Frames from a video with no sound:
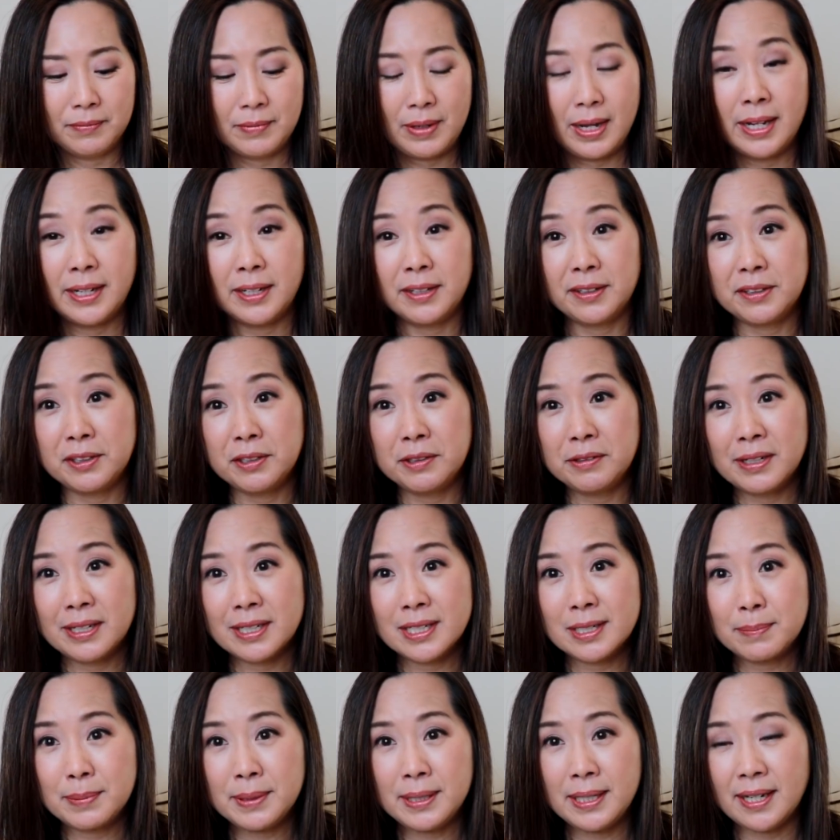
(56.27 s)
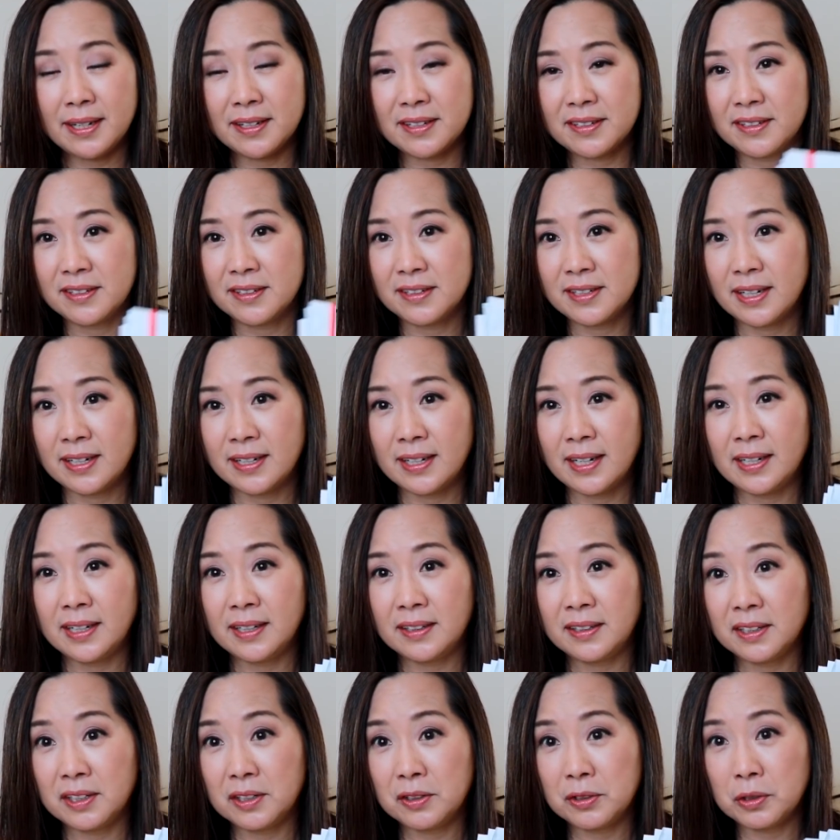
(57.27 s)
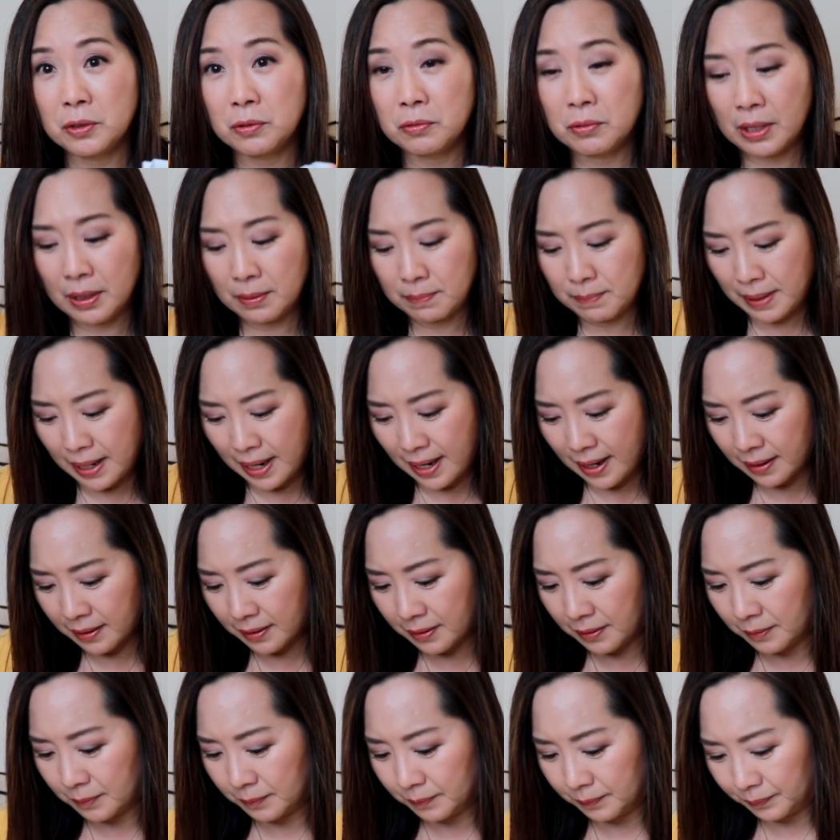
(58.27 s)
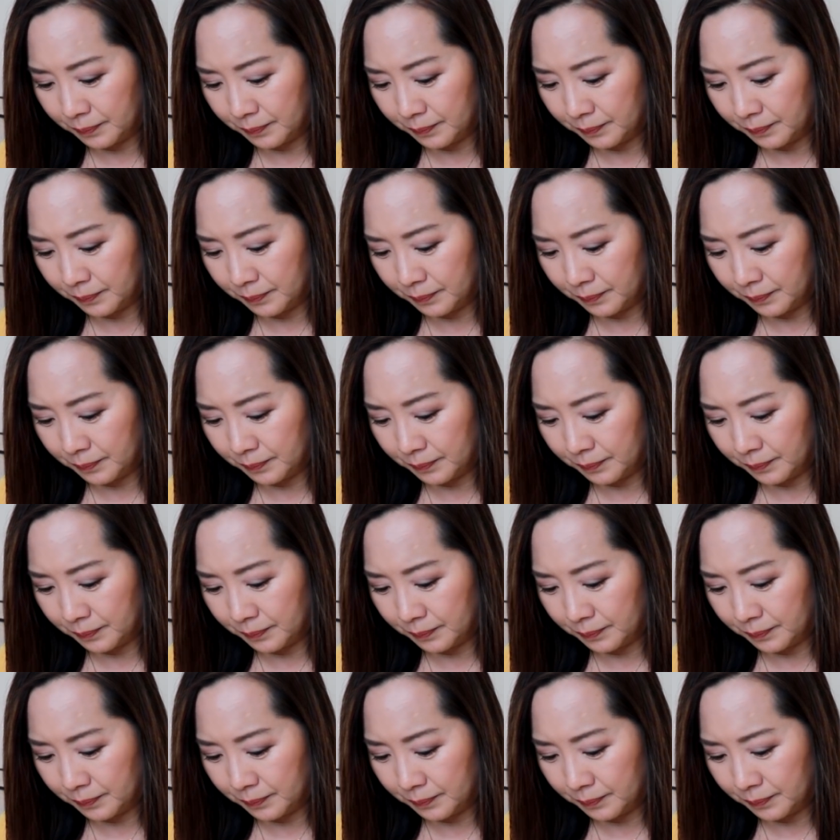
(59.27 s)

and it's USPS to send anything you don't want back.